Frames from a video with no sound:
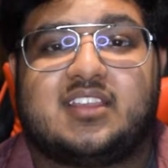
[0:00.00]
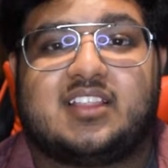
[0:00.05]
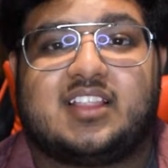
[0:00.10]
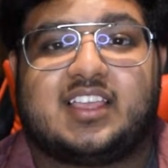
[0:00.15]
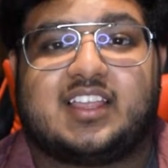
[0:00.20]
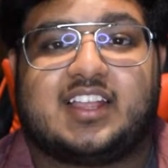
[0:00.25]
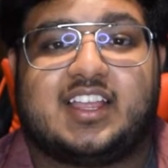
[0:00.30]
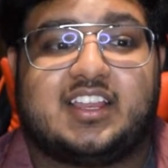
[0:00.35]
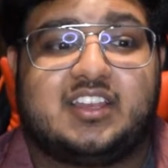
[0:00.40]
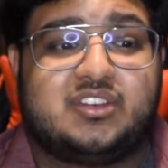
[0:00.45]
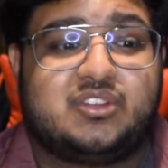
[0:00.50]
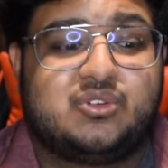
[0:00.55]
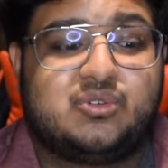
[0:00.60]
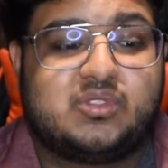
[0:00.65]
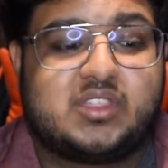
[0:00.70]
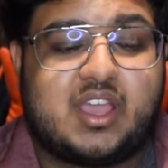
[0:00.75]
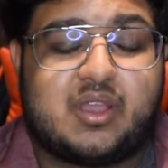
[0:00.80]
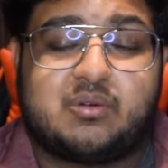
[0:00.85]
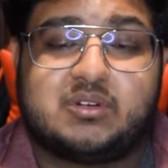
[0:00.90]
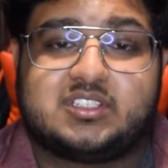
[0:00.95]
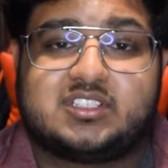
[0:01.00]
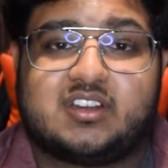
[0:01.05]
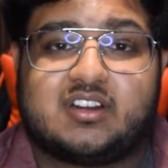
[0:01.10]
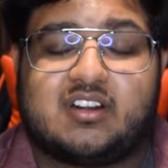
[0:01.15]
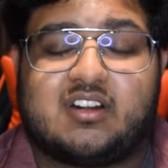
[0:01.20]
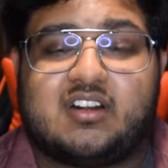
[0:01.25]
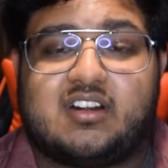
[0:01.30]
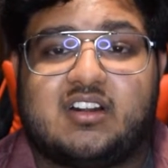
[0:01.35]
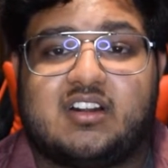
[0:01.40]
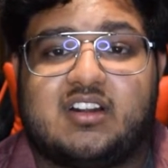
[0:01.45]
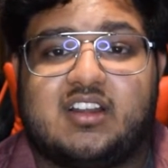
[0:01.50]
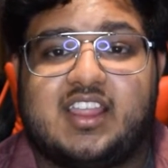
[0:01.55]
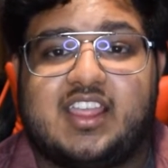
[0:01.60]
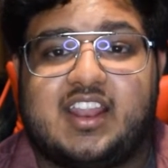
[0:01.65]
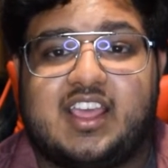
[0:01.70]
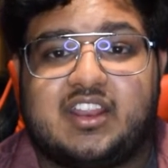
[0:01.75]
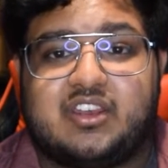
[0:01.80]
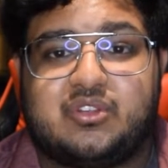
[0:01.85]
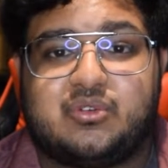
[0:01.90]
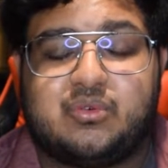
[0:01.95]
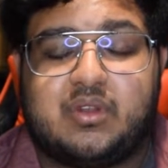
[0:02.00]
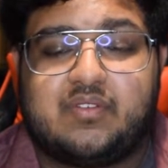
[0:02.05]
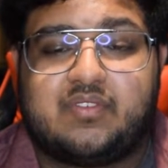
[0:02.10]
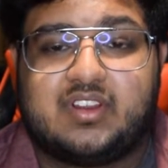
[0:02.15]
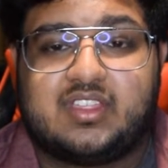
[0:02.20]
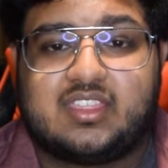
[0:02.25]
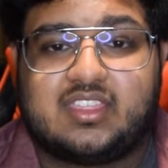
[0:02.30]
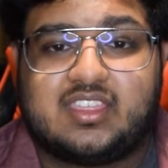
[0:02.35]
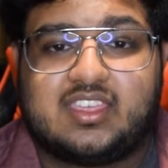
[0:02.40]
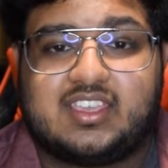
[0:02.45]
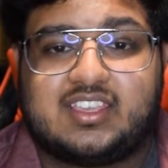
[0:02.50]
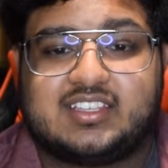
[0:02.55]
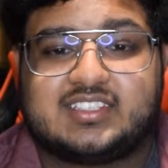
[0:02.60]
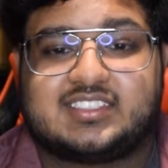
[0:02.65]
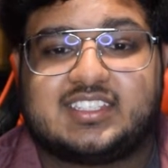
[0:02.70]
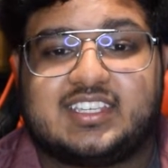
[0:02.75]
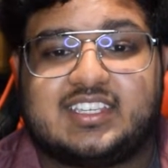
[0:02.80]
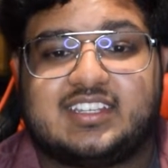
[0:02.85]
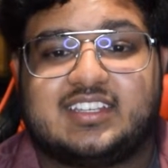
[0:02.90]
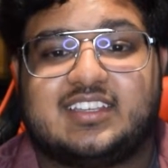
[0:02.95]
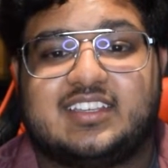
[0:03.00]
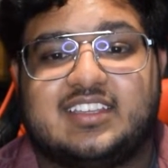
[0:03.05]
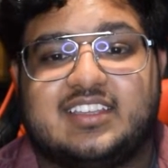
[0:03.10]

Like, I knew that was her, and I knew everything. It's like,